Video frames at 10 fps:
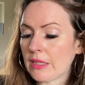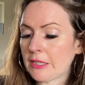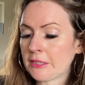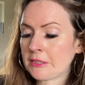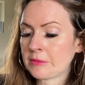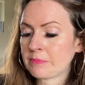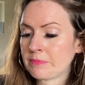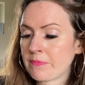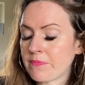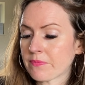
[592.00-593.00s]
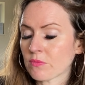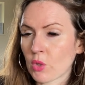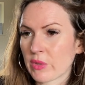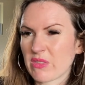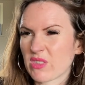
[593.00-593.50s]

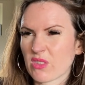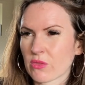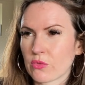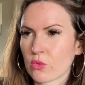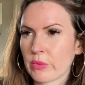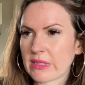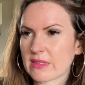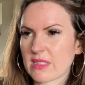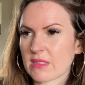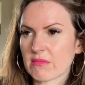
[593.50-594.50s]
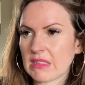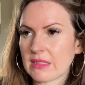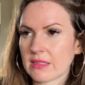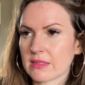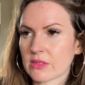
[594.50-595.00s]
Well, even not 4 weeks, is it
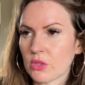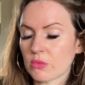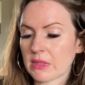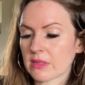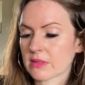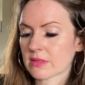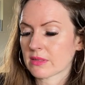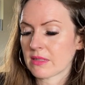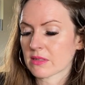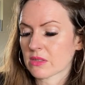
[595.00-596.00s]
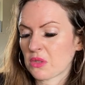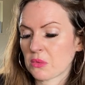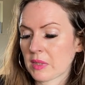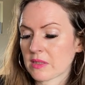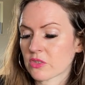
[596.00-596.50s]
really? 2 weeks, next
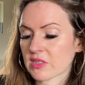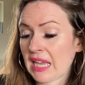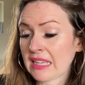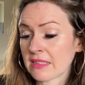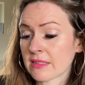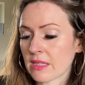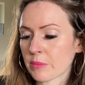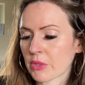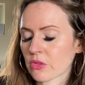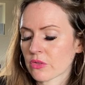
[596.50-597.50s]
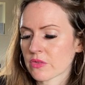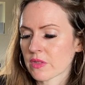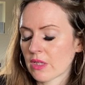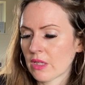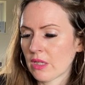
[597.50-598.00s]
2 weeks. Just hang in there,
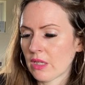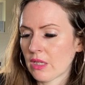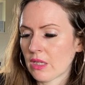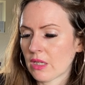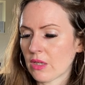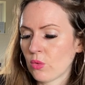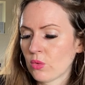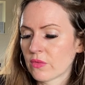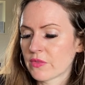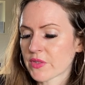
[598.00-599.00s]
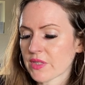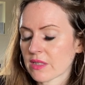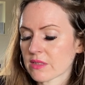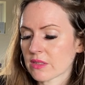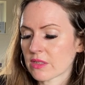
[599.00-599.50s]
because all of a
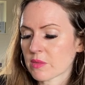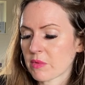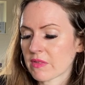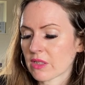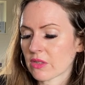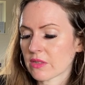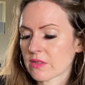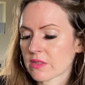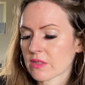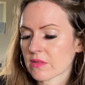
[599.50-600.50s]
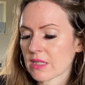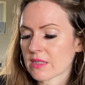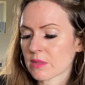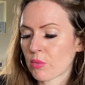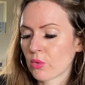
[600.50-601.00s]
sudden your spirit guides, they're
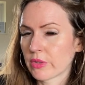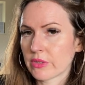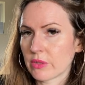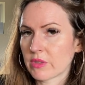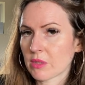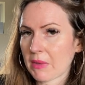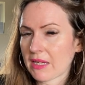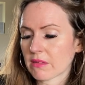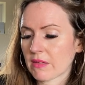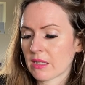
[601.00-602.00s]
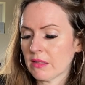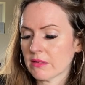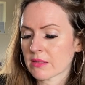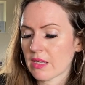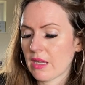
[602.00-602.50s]
supporting you in the
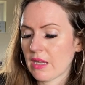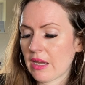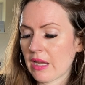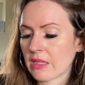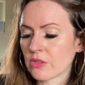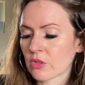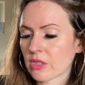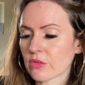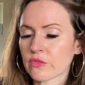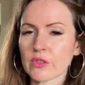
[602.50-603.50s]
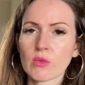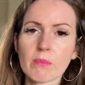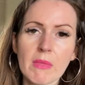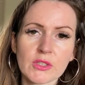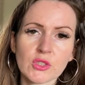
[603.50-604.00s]
background, and you're going to feel
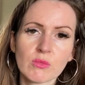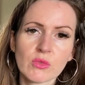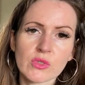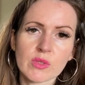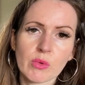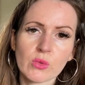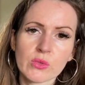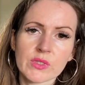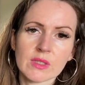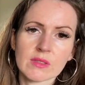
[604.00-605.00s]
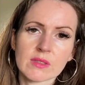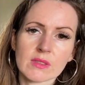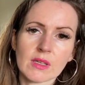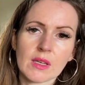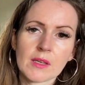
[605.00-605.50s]
much more supported
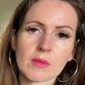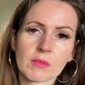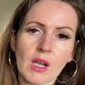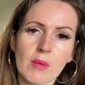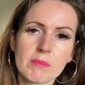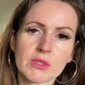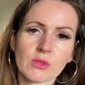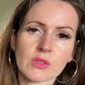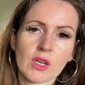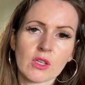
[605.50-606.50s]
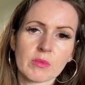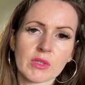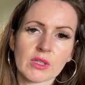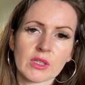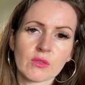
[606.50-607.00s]
come mid-October.
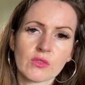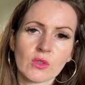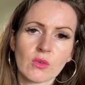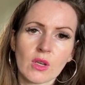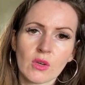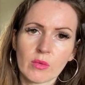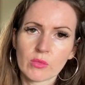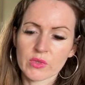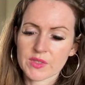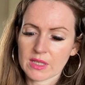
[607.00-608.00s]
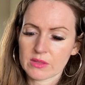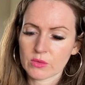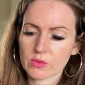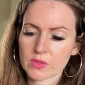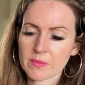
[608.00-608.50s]
You're going to feel a lot more
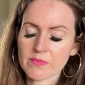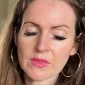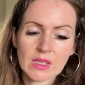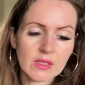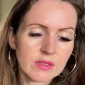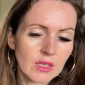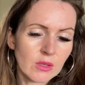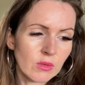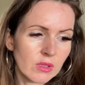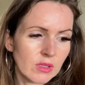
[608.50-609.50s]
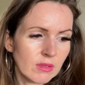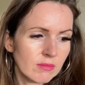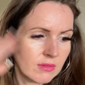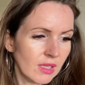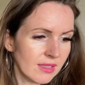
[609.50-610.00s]
settled. So
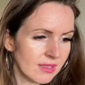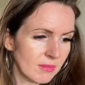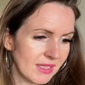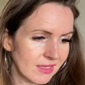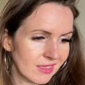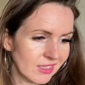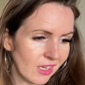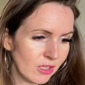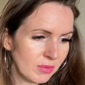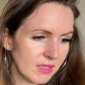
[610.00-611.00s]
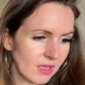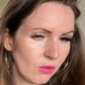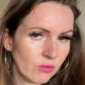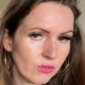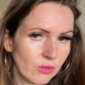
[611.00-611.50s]
that's the message. I hope it's
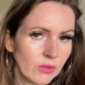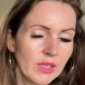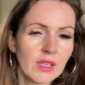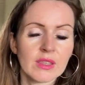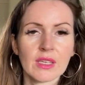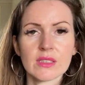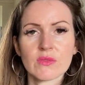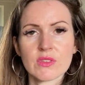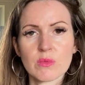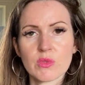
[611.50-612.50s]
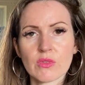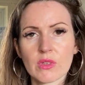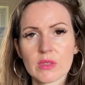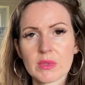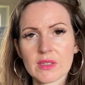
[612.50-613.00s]
helpful. Thanks for
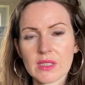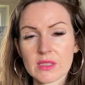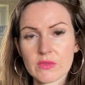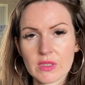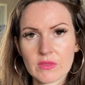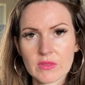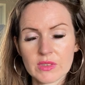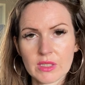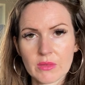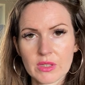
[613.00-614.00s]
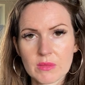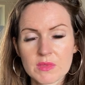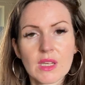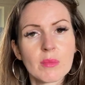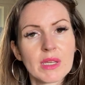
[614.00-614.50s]
subscribing. Thanks for giving the video a
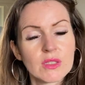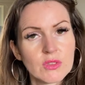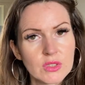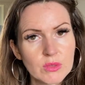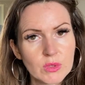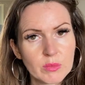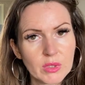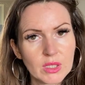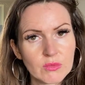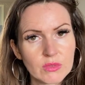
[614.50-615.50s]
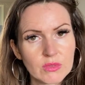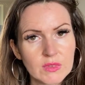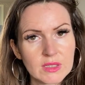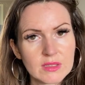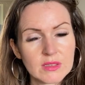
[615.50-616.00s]
thumbs up. And if you do want to book in for a
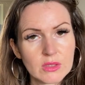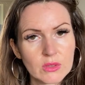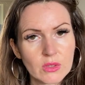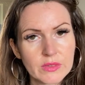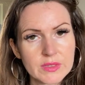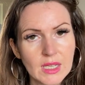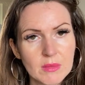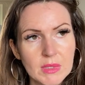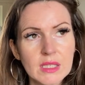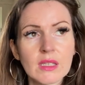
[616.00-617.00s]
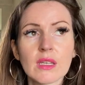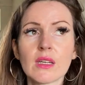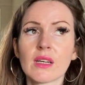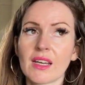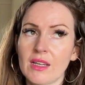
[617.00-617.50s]
reading, do contact me.
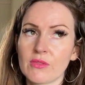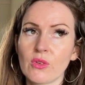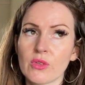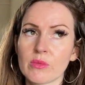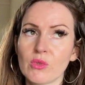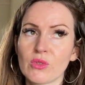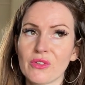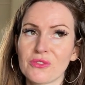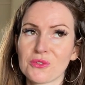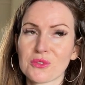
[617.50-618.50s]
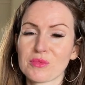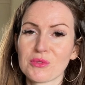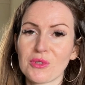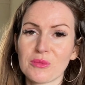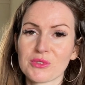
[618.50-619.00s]
I have got the more
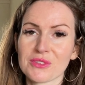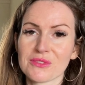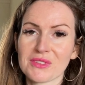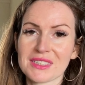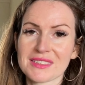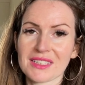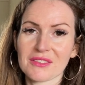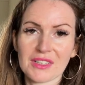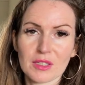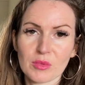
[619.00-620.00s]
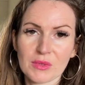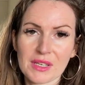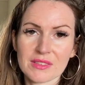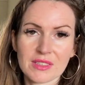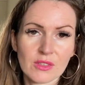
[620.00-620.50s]
affordable option reading available
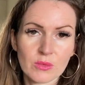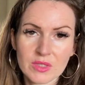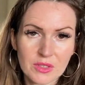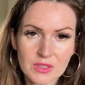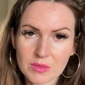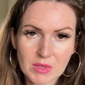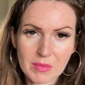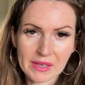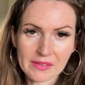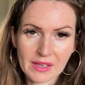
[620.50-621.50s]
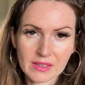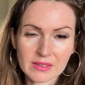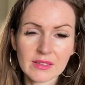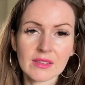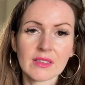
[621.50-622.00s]
now, so you can always ask me about that.
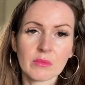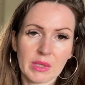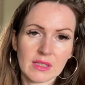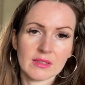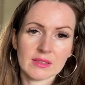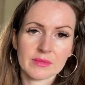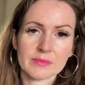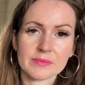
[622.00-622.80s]
Peace.